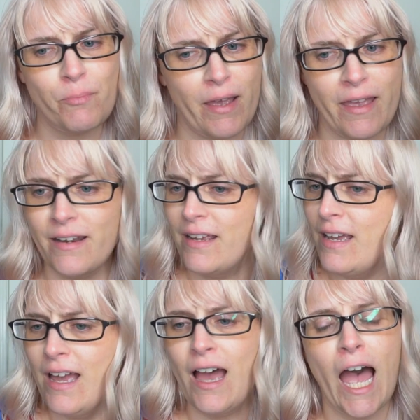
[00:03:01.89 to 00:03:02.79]
but
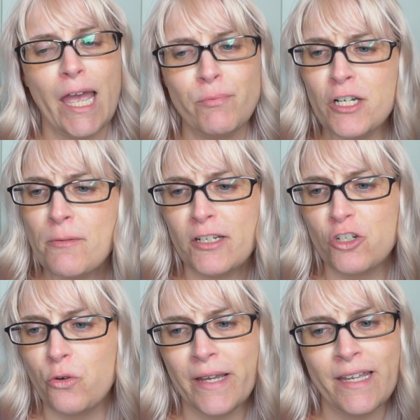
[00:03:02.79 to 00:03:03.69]
I pretty
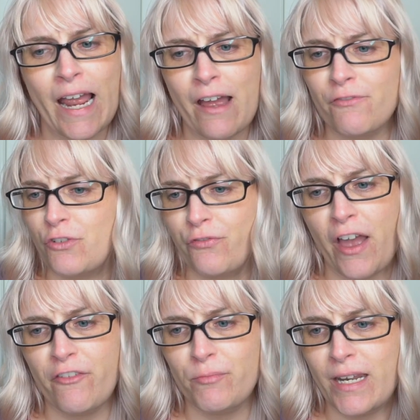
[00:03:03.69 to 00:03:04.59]
much quit after
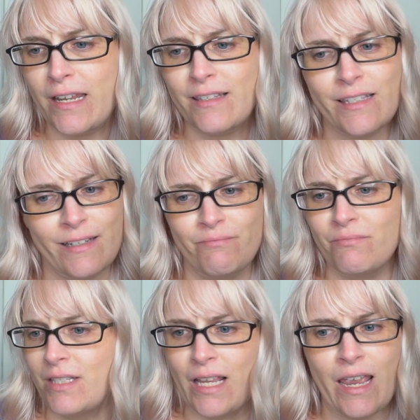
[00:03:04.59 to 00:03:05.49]
5 minutes
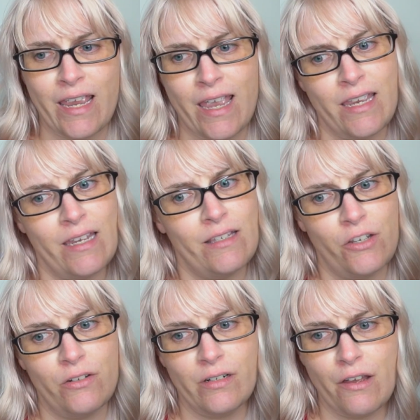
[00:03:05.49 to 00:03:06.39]
and say, hey, it's
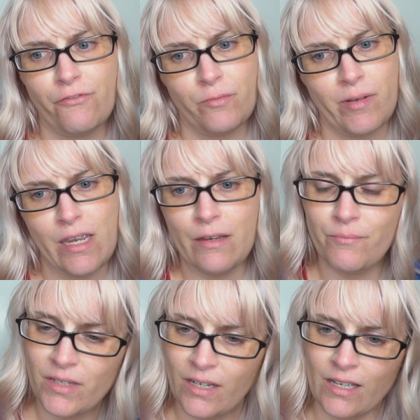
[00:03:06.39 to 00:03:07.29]
good enough for me.
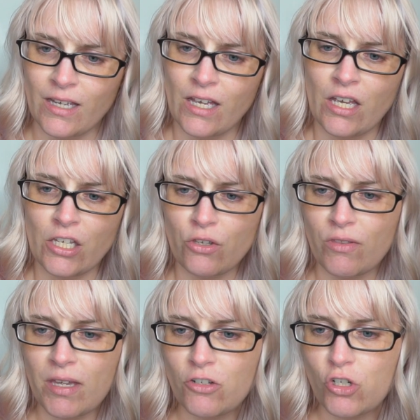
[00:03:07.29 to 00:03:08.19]
You
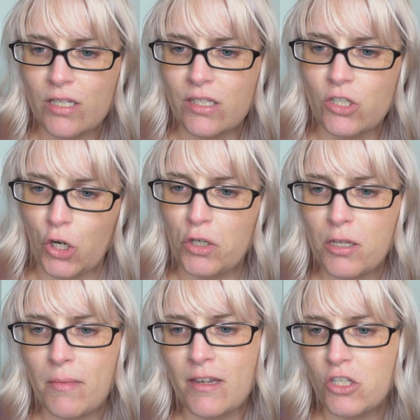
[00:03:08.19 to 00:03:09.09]
then just turn
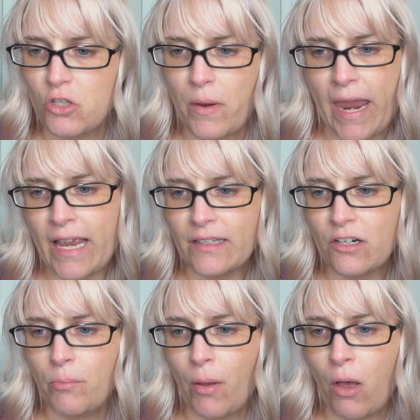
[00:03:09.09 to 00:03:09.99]
them into 8
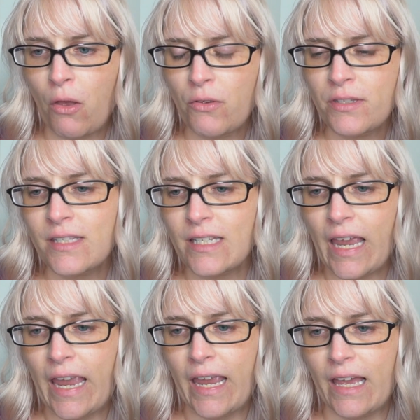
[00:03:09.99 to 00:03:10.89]
little balls,
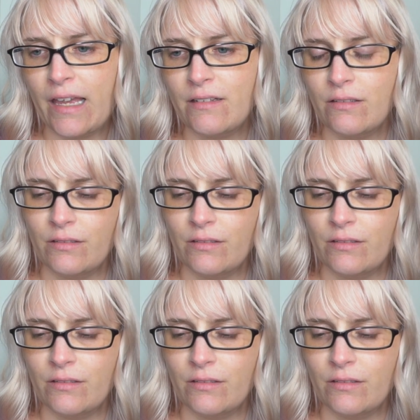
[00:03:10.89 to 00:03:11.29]
and